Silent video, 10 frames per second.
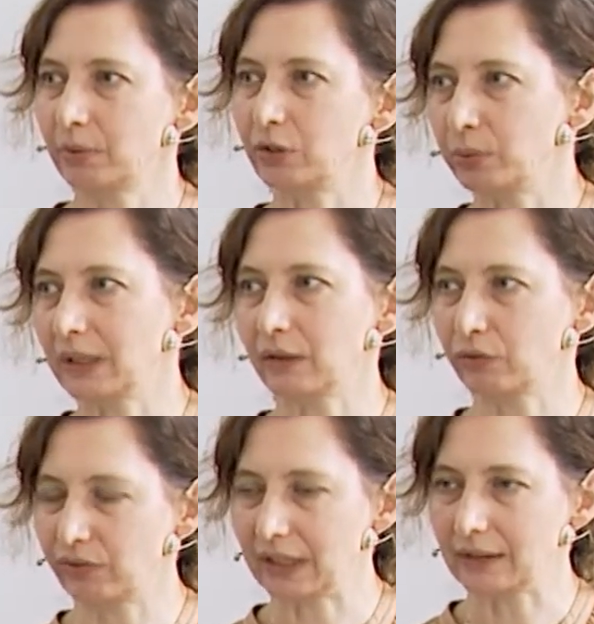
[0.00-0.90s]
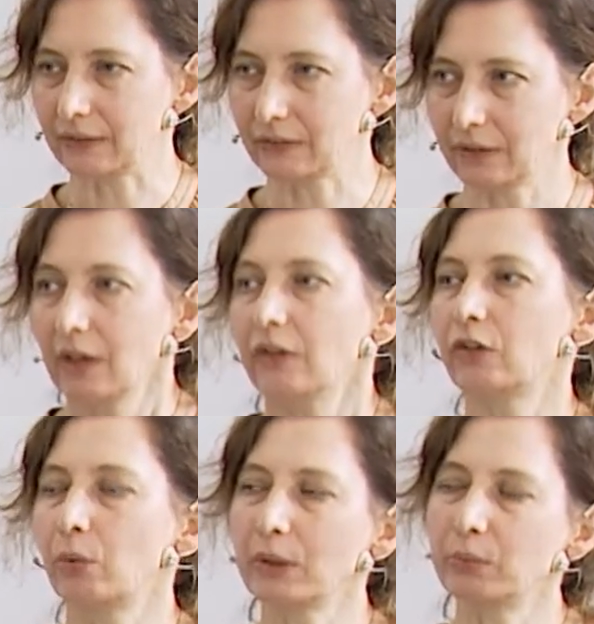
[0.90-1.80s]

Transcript: between the fields. So what